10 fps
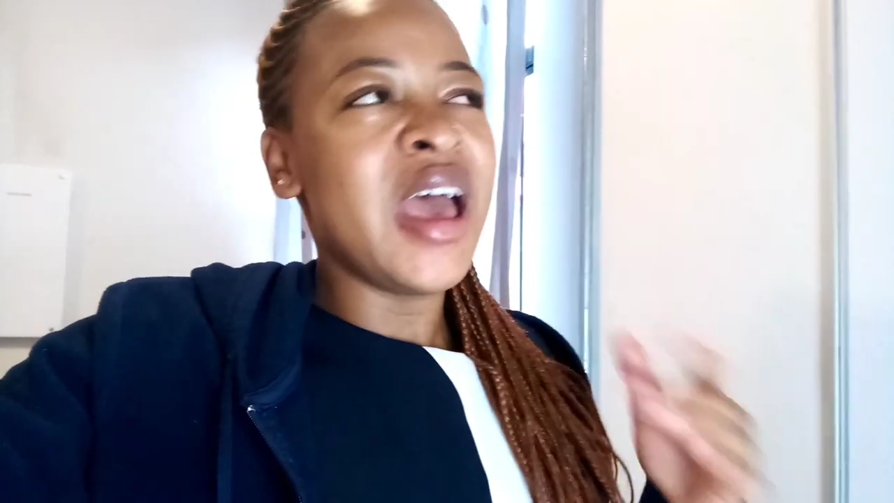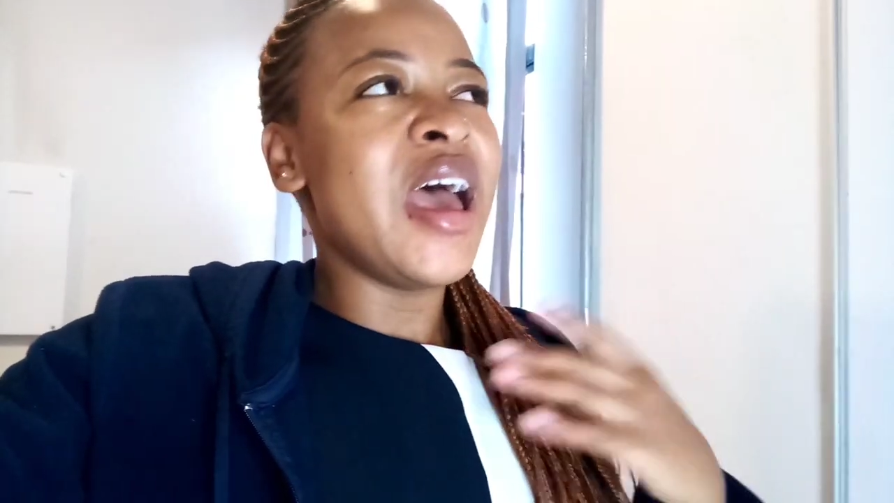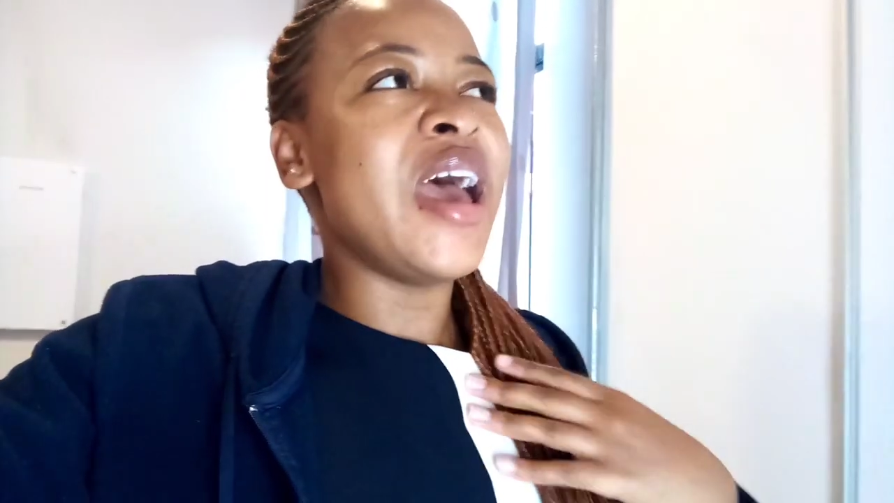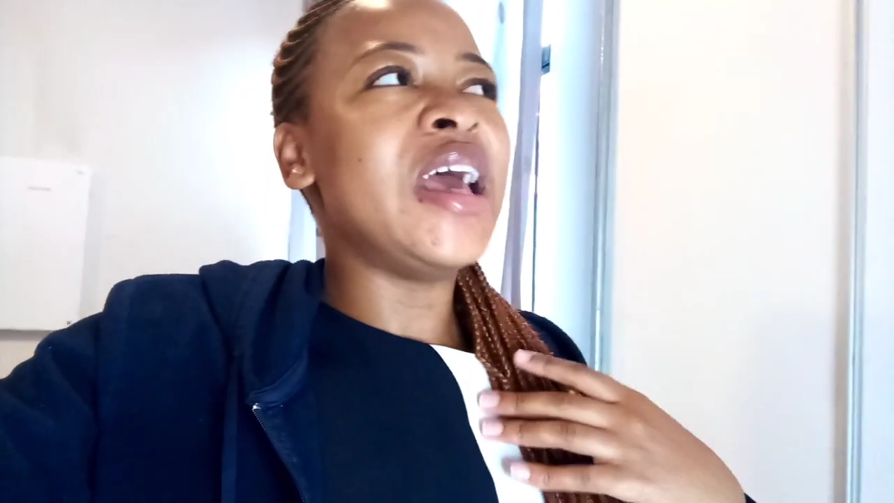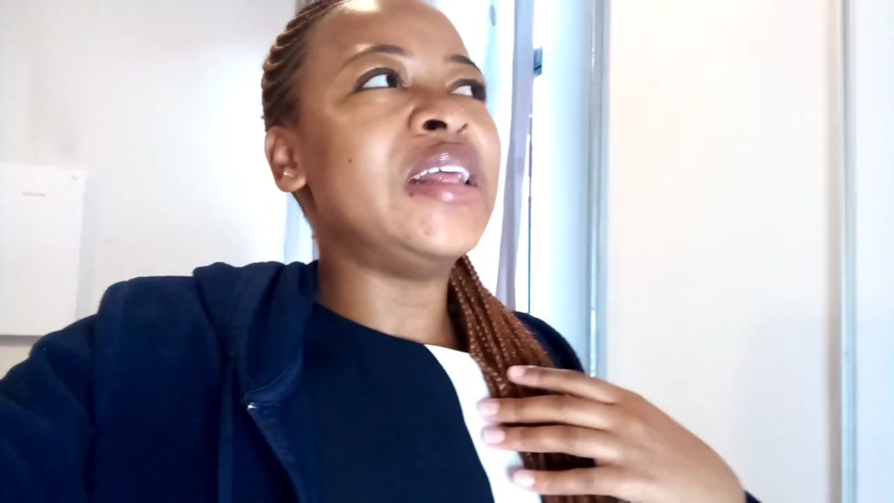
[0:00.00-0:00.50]

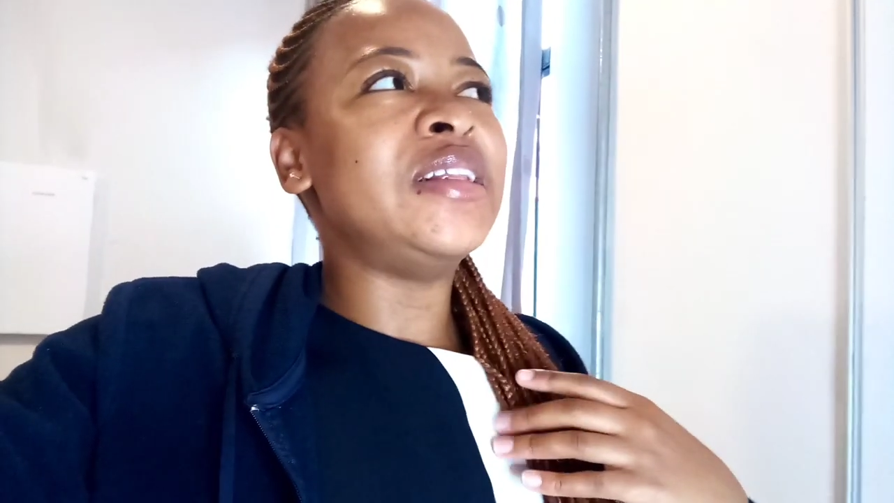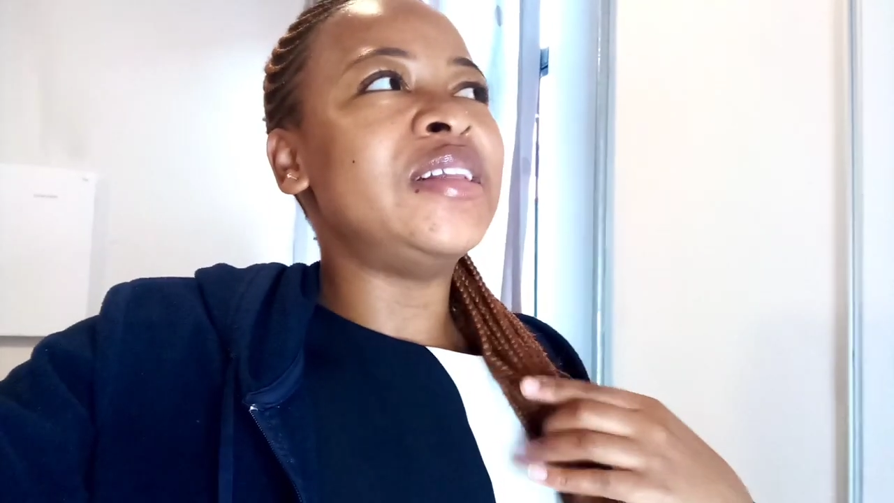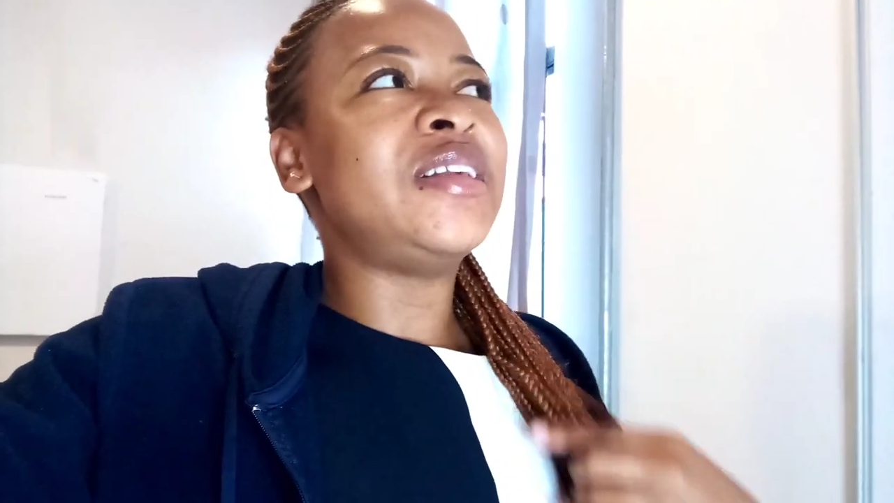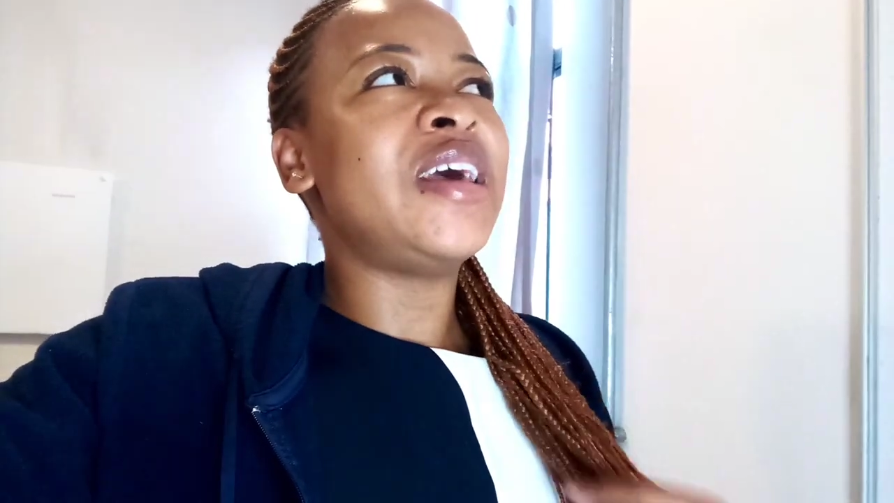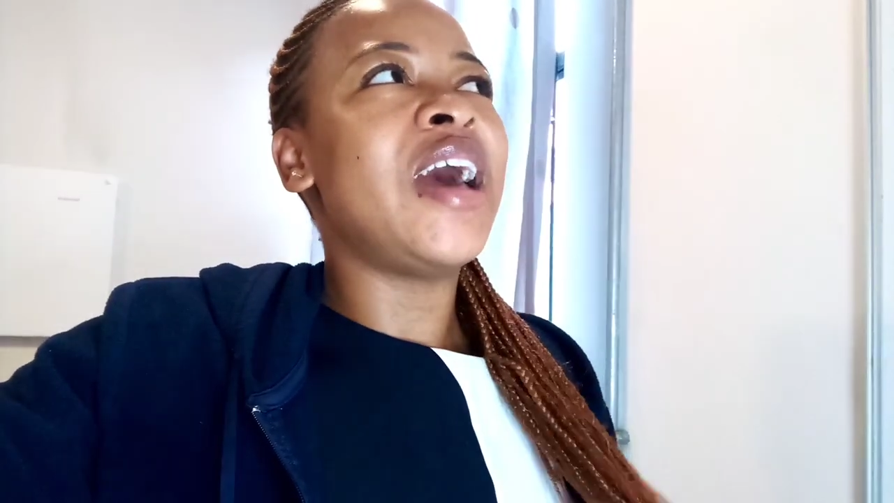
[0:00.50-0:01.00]
and
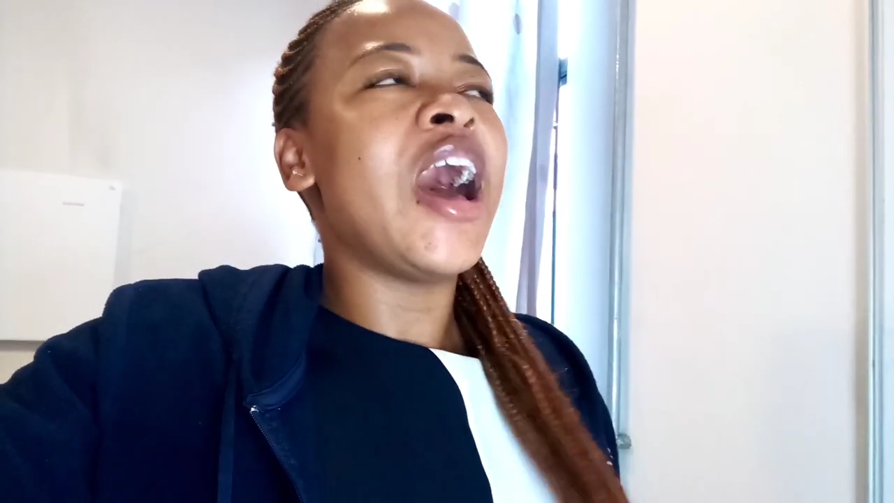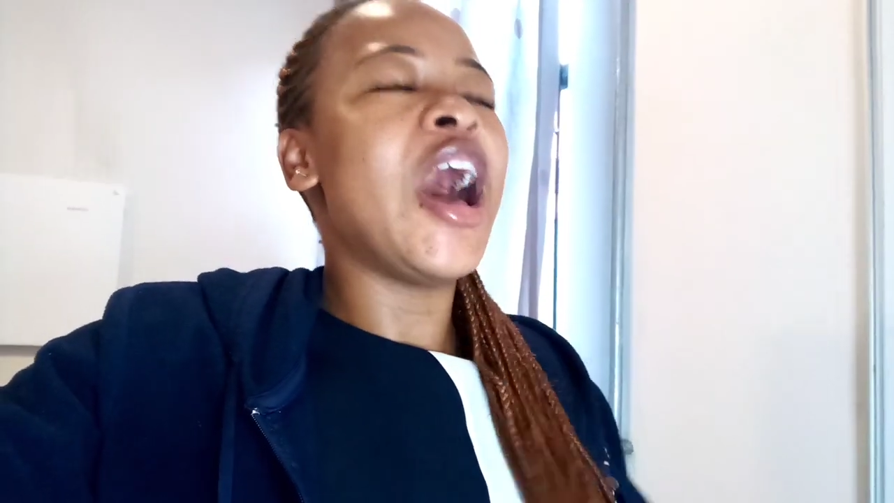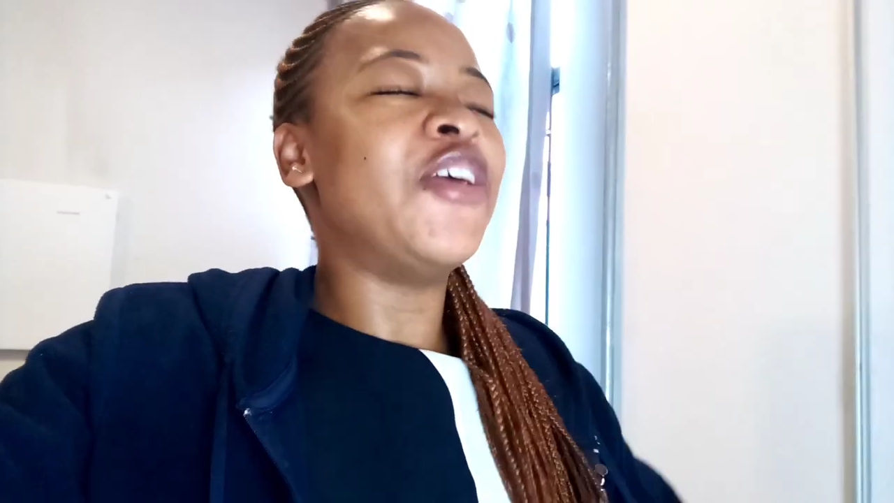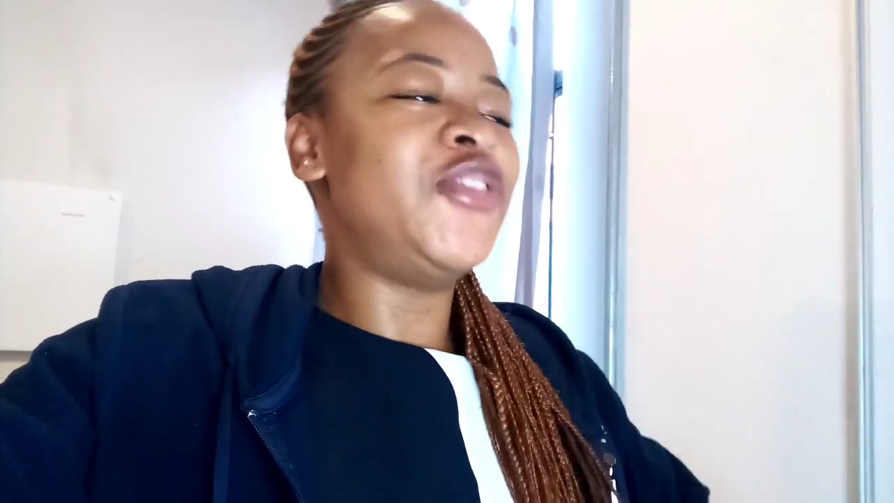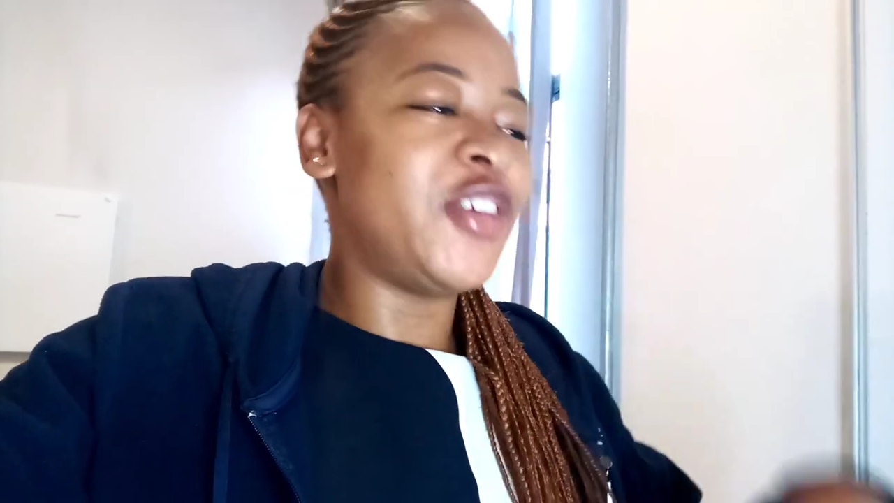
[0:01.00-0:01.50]

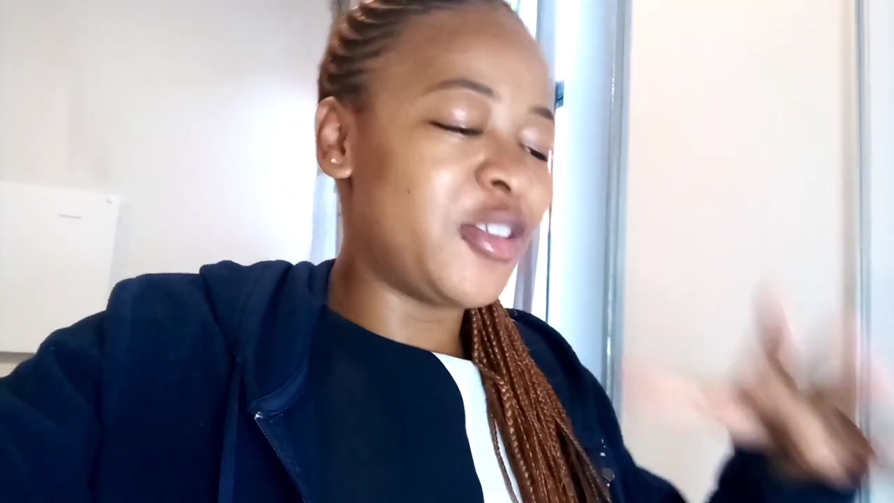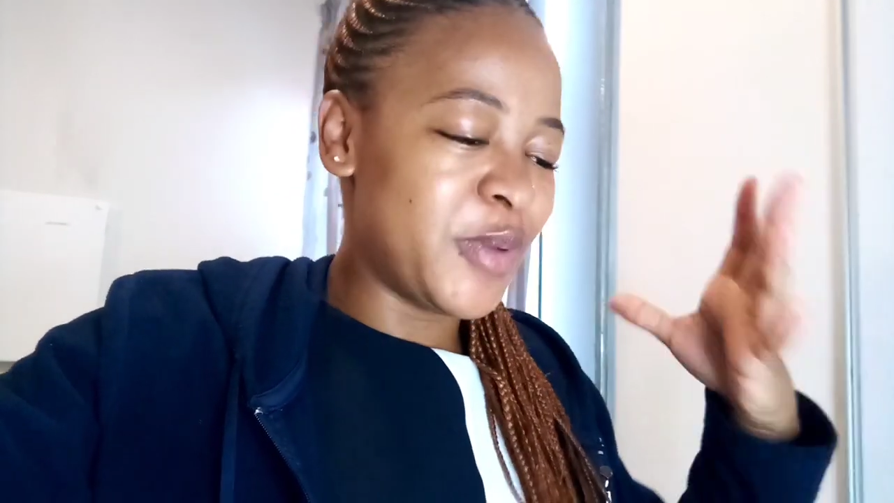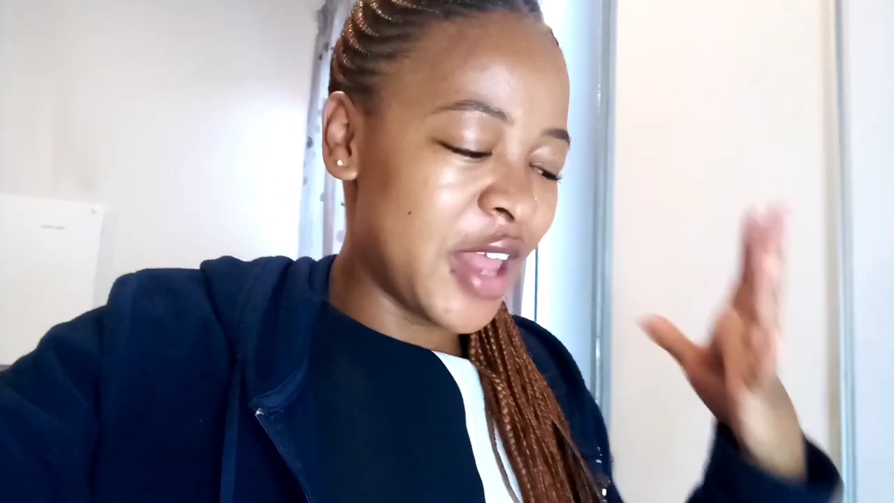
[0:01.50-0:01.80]
I've just been